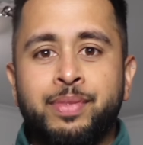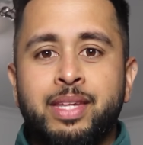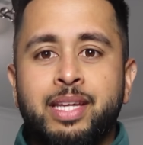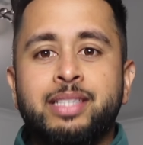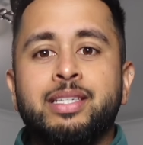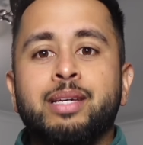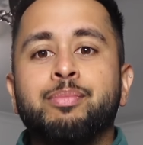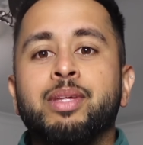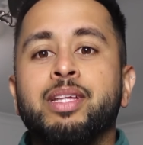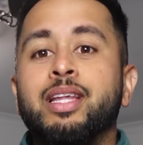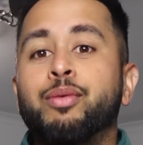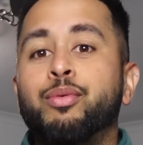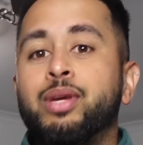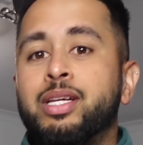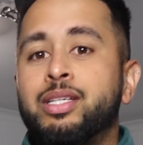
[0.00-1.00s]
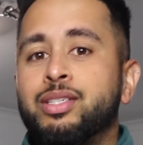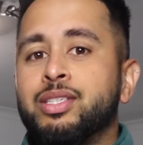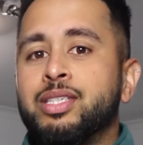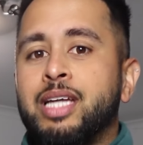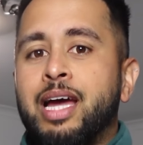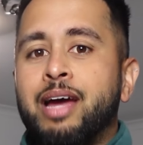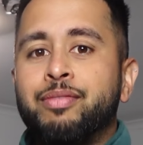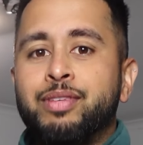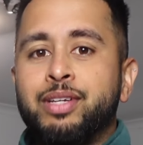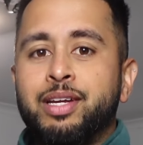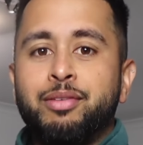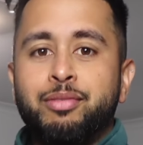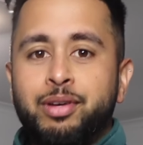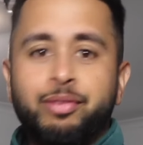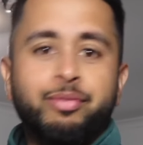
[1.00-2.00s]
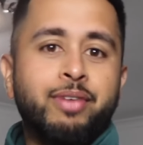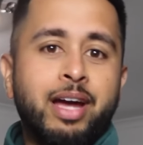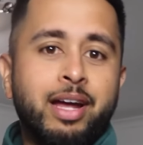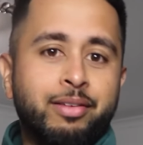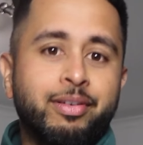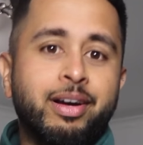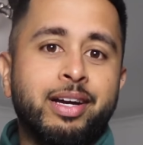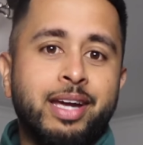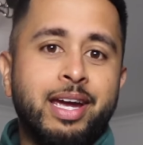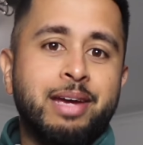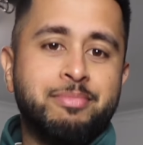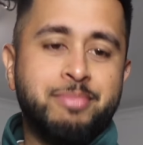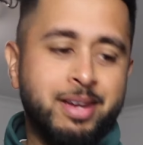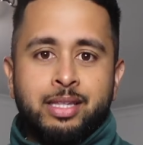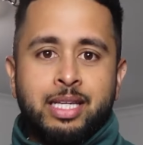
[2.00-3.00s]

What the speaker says: there's something that we just have to get rid of out of our game.